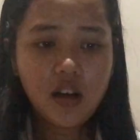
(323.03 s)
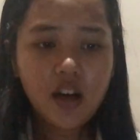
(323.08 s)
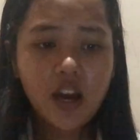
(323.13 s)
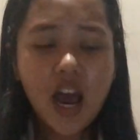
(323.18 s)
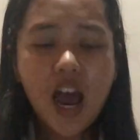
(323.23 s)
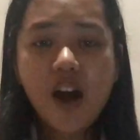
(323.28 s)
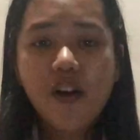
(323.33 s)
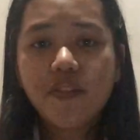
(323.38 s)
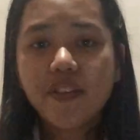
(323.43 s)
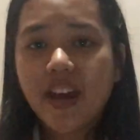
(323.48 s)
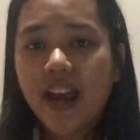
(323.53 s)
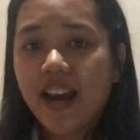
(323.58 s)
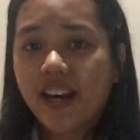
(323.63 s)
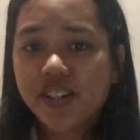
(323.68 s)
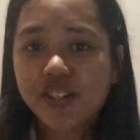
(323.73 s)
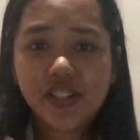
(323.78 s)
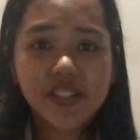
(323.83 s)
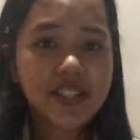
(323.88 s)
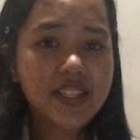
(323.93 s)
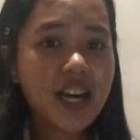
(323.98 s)
Every
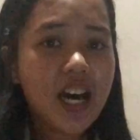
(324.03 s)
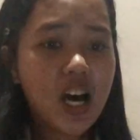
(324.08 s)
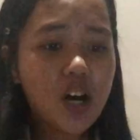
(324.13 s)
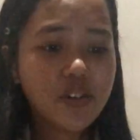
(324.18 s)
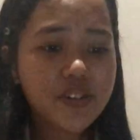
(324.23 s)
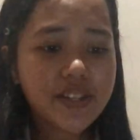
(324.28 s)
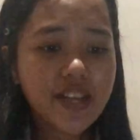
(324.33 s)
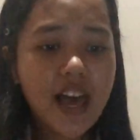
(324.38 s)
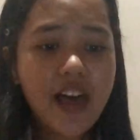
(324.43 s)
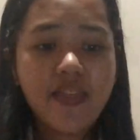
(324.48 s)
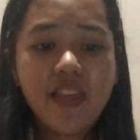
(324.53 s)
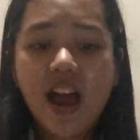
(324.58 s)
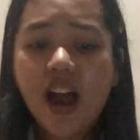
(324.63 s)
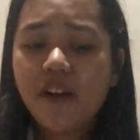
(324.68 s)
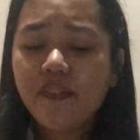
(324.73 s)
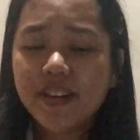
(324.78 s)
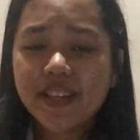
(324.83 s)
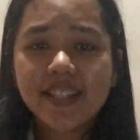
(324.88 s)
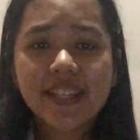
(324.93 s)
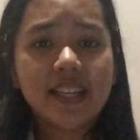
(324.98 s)
action counts and
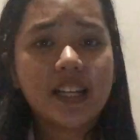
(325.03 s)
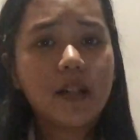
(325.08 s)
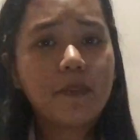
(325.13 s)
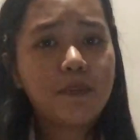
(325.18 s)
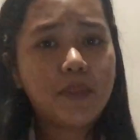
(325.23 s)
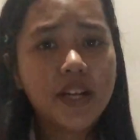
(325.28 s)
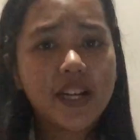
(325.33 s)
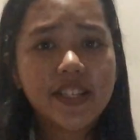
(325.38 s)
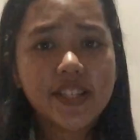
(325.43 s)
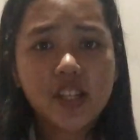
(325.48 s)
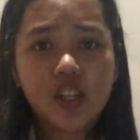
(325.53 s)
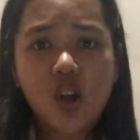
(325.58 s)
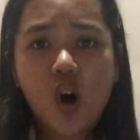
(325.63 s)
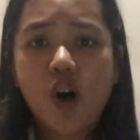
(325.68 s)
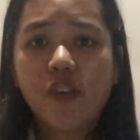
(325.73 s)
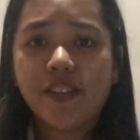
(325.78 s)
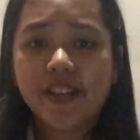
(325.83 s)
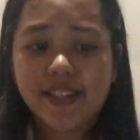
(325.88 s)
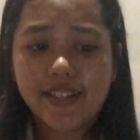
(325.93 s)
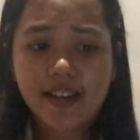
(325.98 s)
every single person on
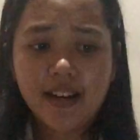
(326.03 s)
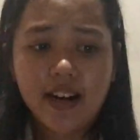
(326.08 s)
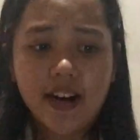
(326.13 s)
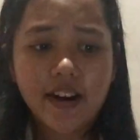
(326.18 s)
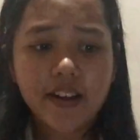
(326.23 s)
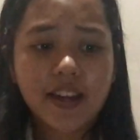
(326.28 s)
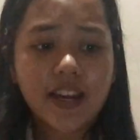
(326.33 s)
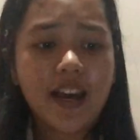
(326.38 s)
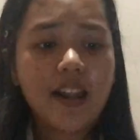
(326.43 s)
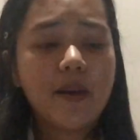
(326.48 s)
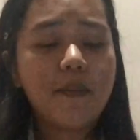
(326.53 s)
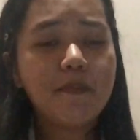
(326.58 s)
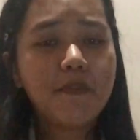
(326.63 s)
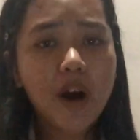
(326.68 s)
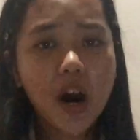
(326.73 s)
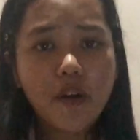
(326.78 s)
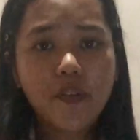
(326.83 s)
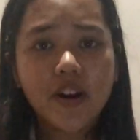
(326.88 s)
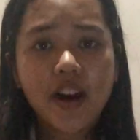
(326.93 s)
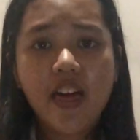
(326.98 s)
this earth can
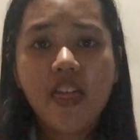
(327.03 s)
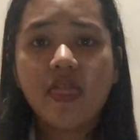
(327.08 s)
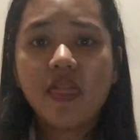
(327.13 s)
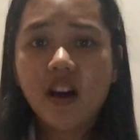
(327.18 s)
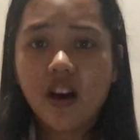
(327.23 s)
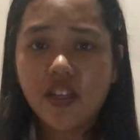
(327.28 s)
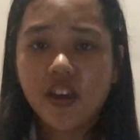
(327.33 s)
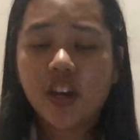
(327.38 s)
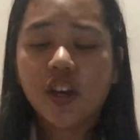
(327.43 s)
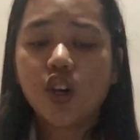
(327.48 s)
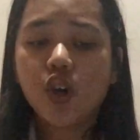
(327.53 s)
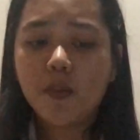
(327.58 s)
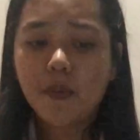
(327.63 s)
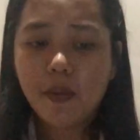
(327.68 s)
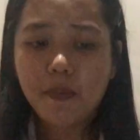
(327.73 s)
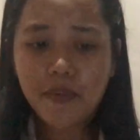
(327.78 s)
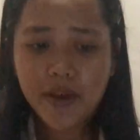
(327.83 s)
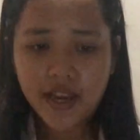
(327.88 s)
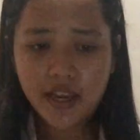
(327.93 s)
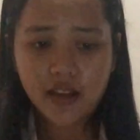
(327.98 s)
empower another human
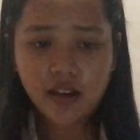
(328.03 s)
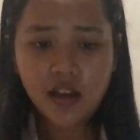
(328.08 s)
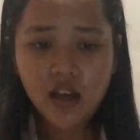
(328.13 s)
being.